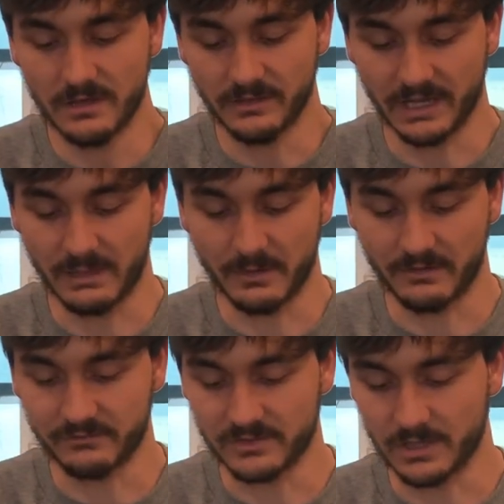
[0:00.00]
that came out
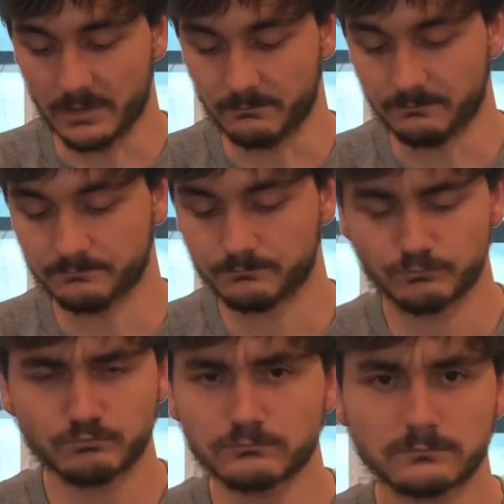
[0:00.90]
of the
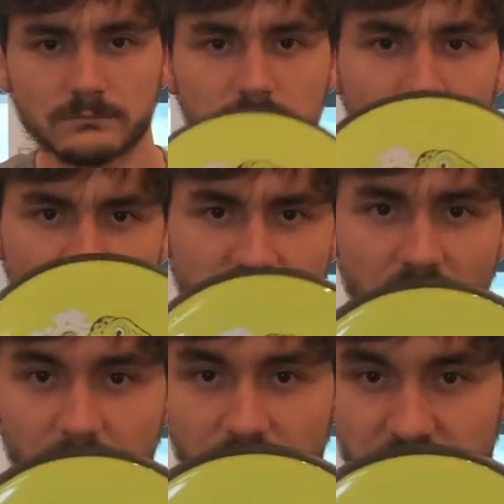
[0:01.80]

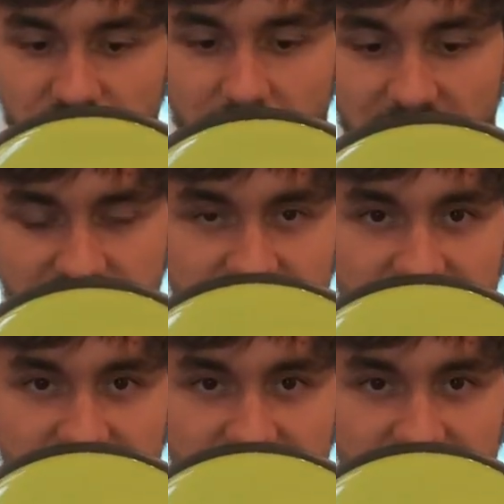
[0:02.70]
Jarapalooza boxes this